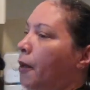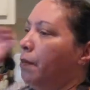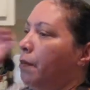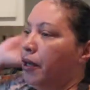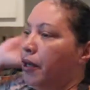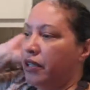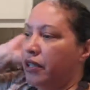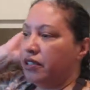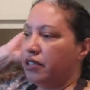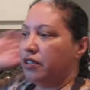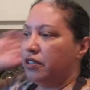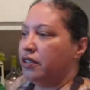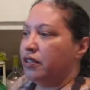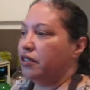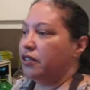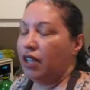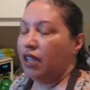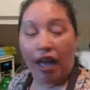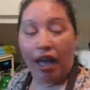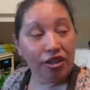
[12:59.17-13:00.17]
But
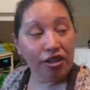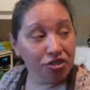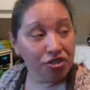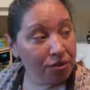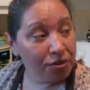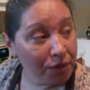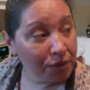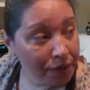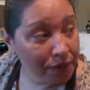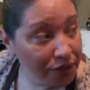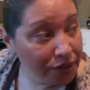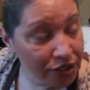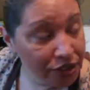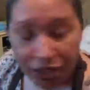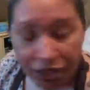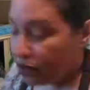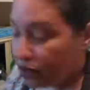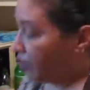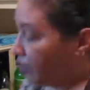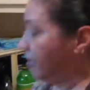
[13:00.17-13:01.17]
actually what I'm going to
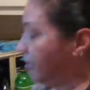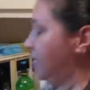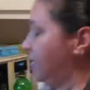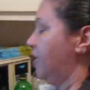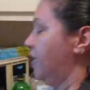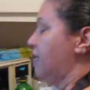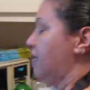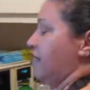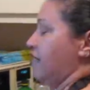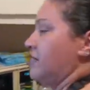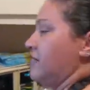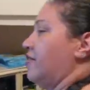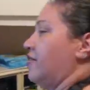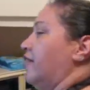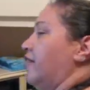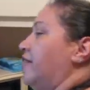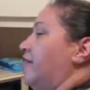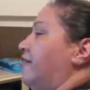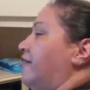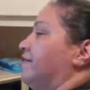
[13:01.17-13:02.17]
do is take this right
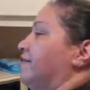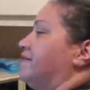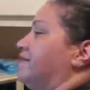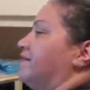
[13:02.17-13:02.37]
here.